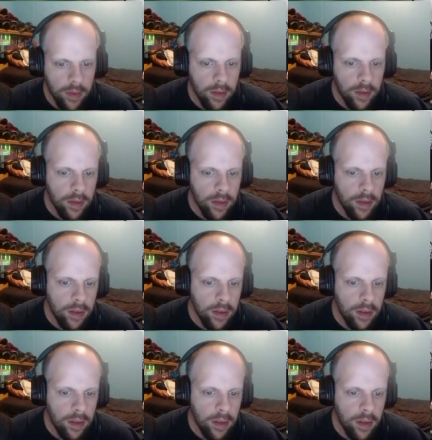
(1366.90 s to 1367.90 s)

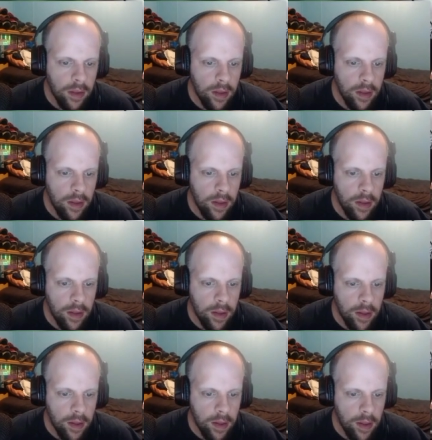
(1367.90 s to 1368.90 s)

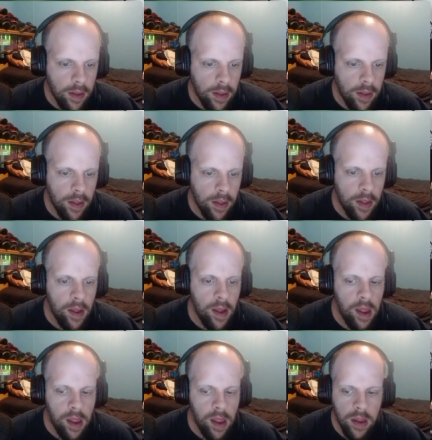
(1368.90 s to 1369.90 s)

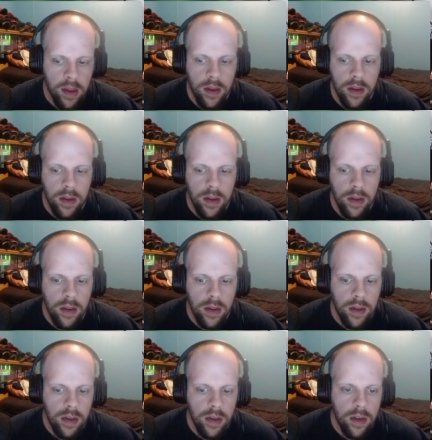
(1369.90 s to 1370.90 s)
[no speech]